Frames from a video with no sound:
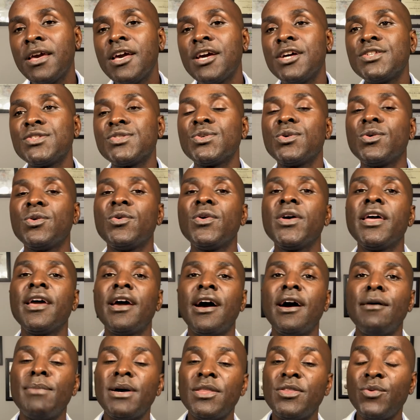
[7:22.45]
So,
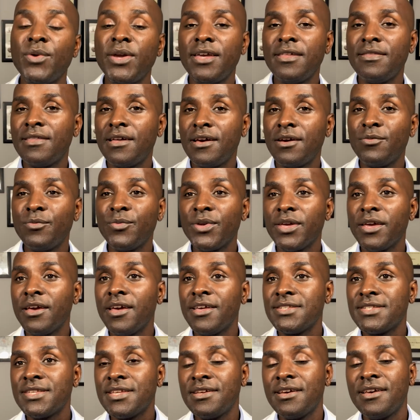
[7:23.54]
by the way, that we
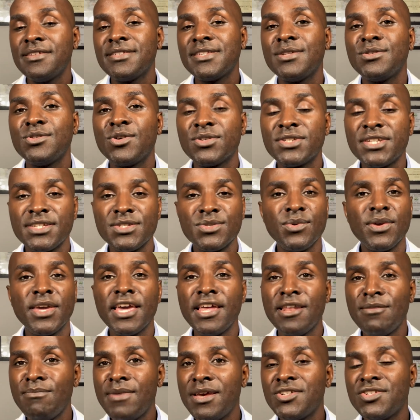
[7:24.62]
as doctors, we
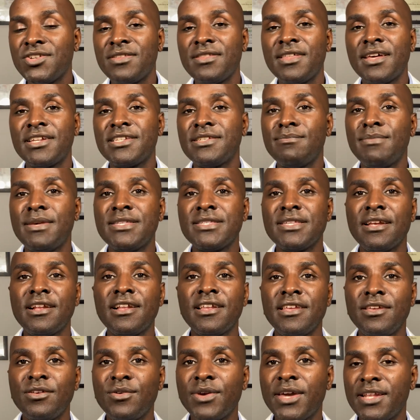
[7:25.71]
can measure that. Basically,
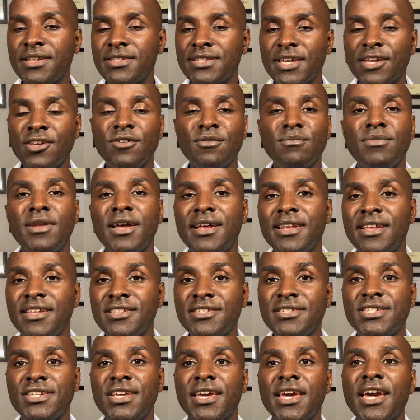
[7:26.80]
you can take your blood and
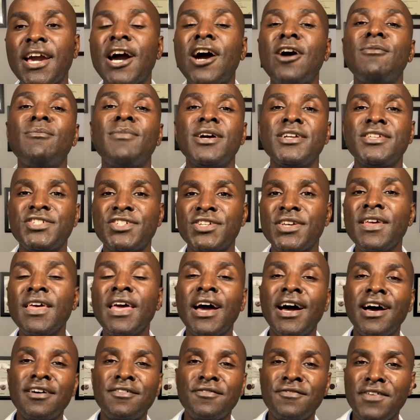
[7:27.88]
check how much
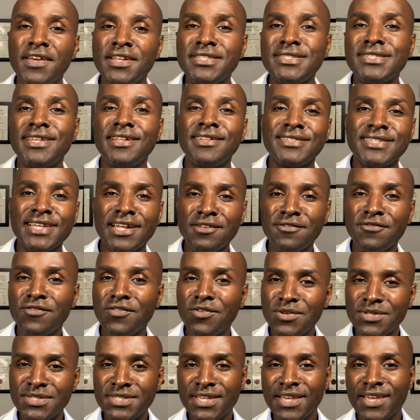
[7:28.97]
fat cells are
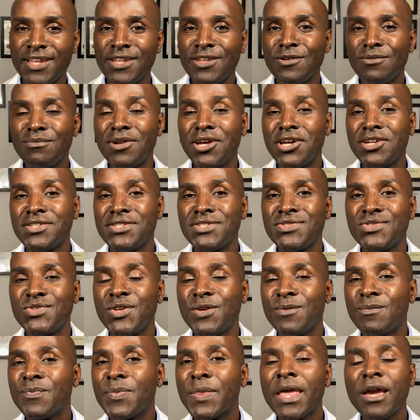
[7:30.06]
floating in your
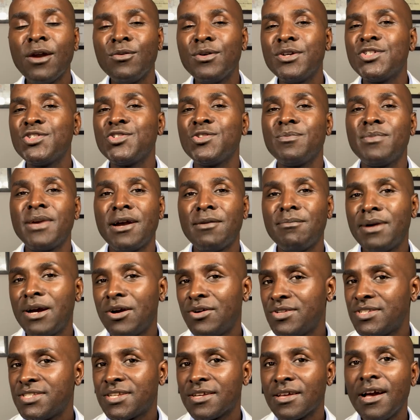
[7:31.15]
bloodstream, which should be
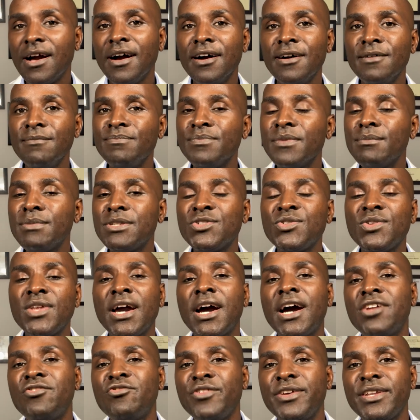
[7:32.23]
about between
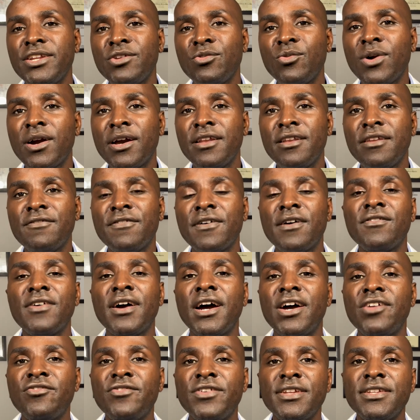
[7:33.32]
100 and
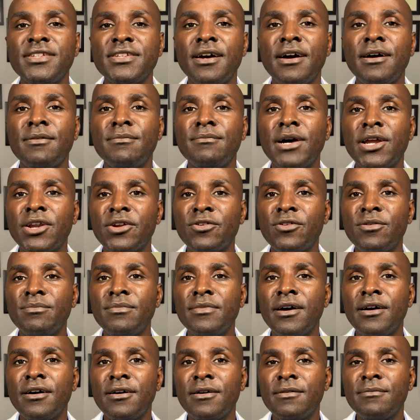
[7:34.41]
500
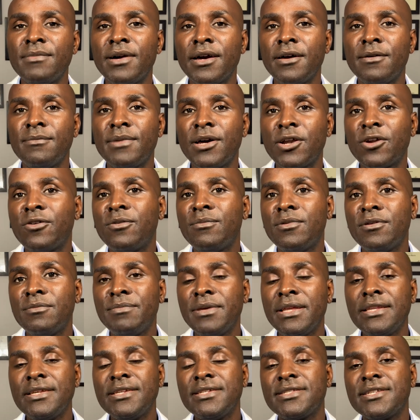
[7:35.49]
micromole per
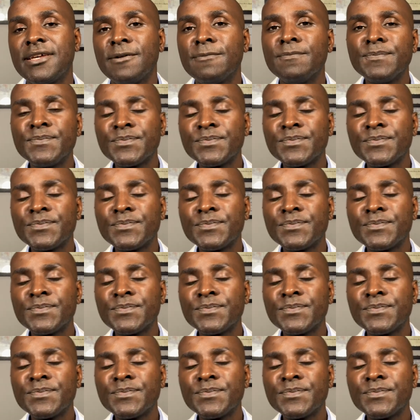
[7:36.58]
liter.